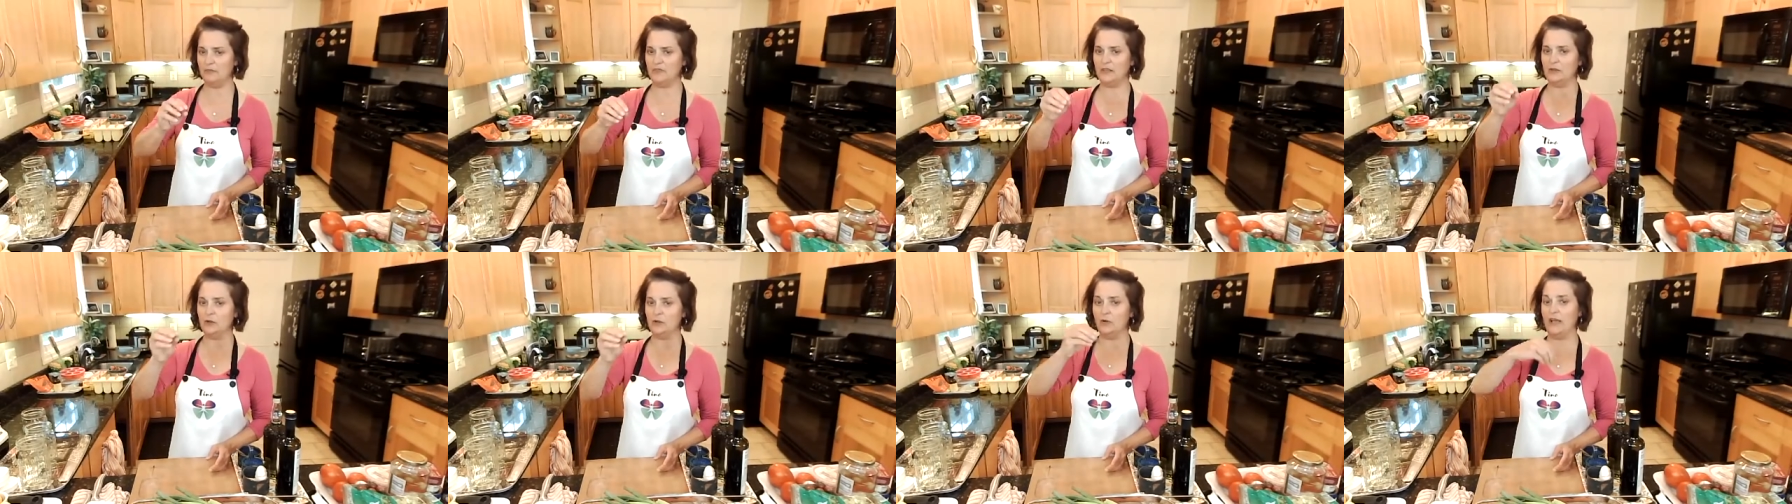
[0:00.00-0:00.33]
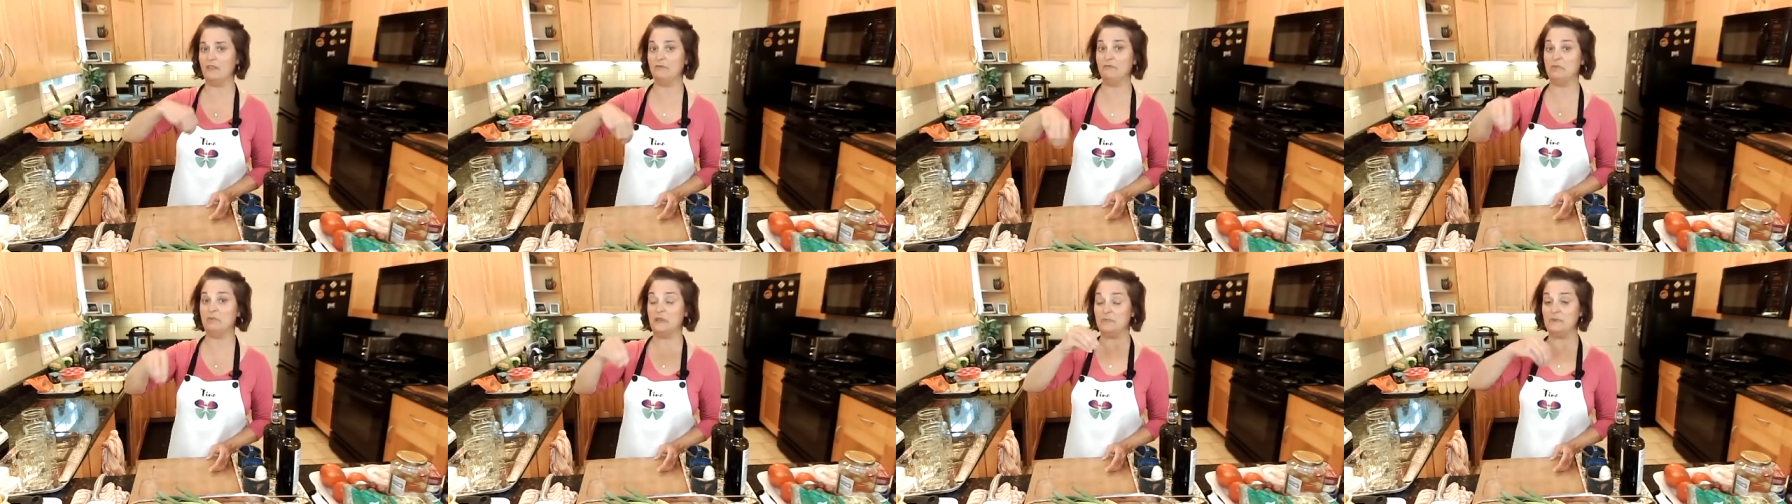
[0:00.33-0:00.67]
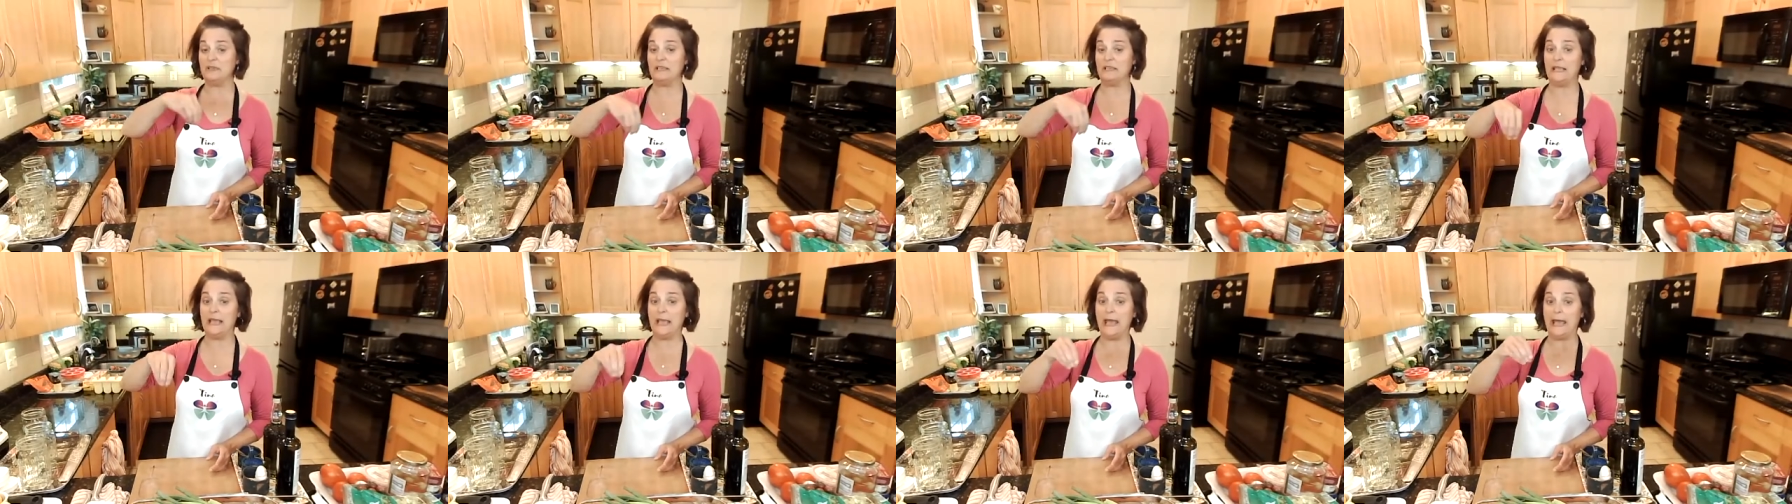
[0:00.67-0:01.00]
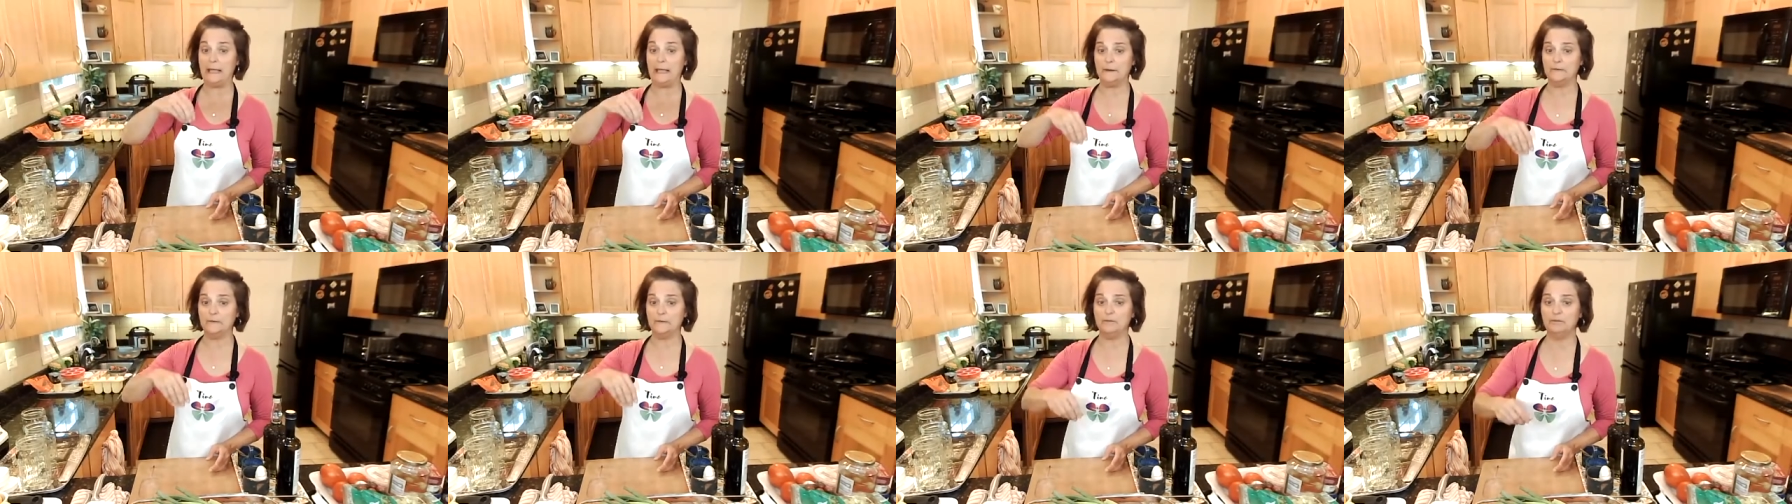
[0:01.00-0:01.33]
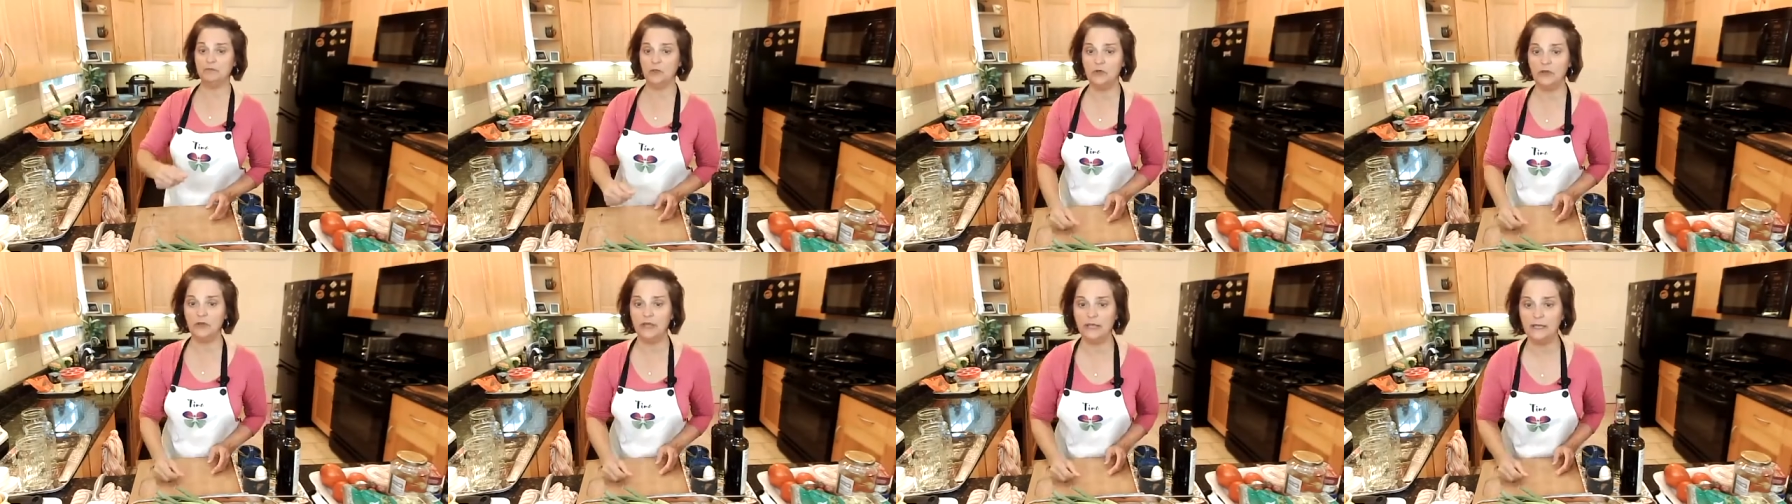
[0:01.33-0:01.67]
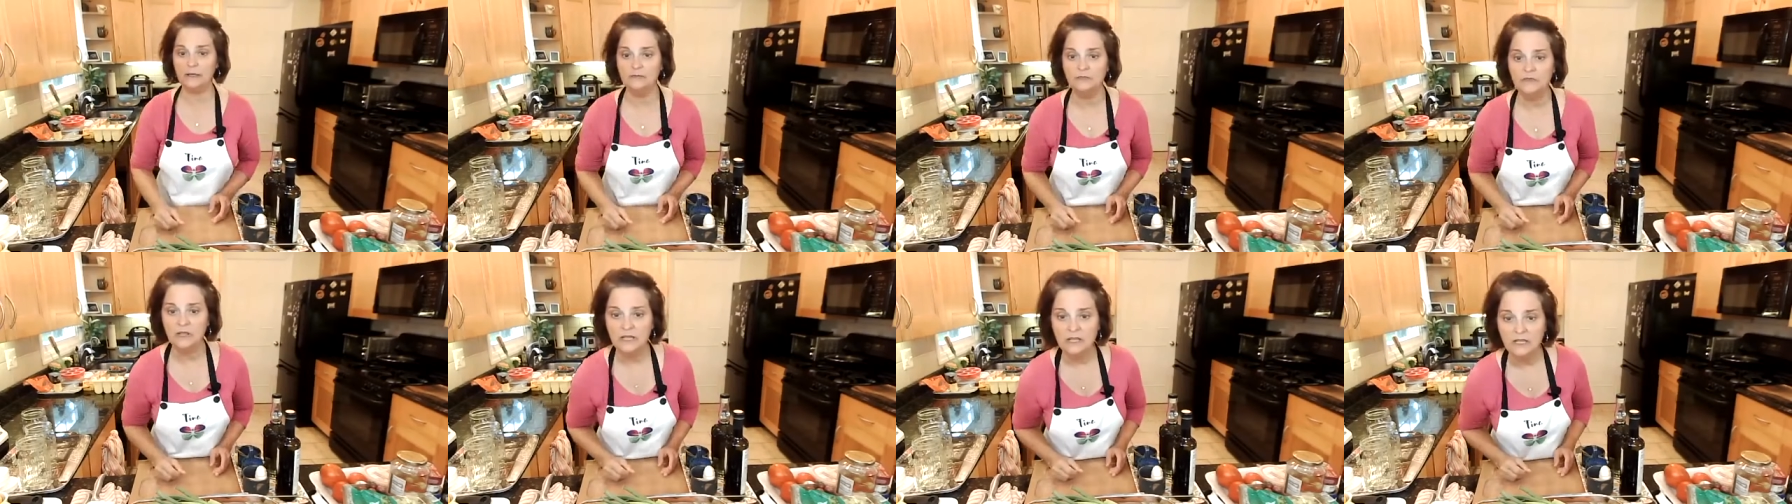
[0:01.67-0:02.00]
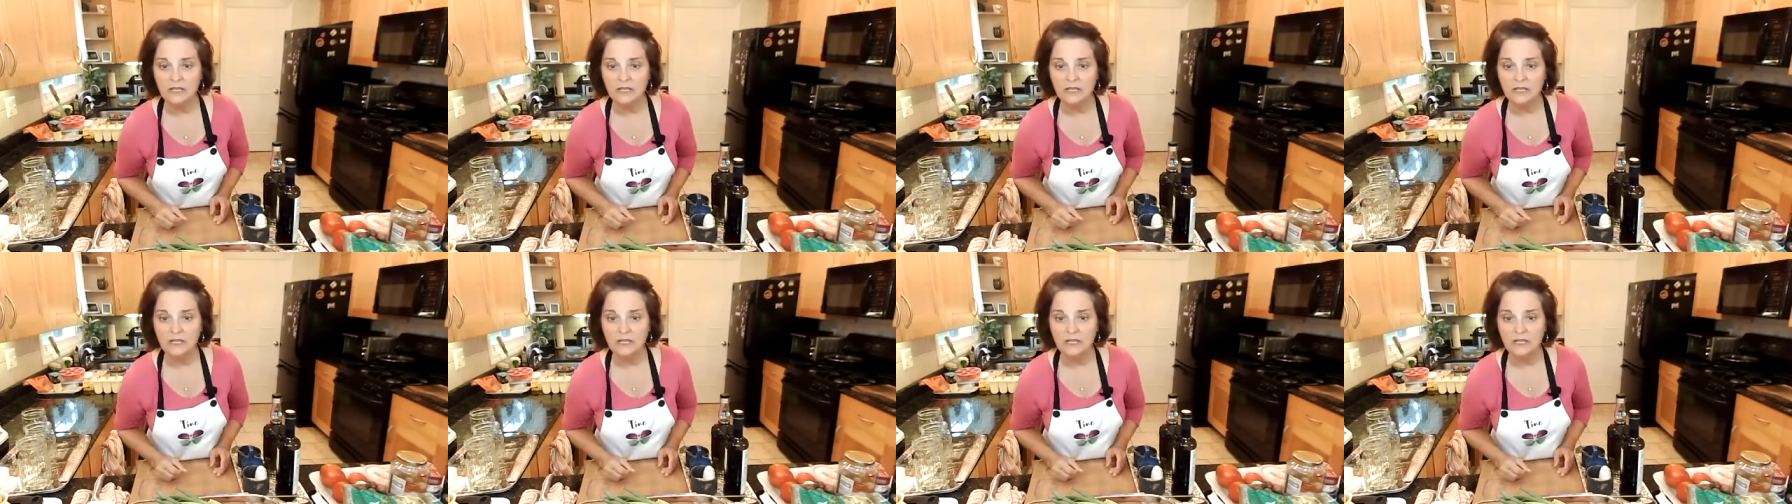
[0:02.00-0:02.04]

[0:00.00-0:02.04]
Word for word: they don't have BPA, okay?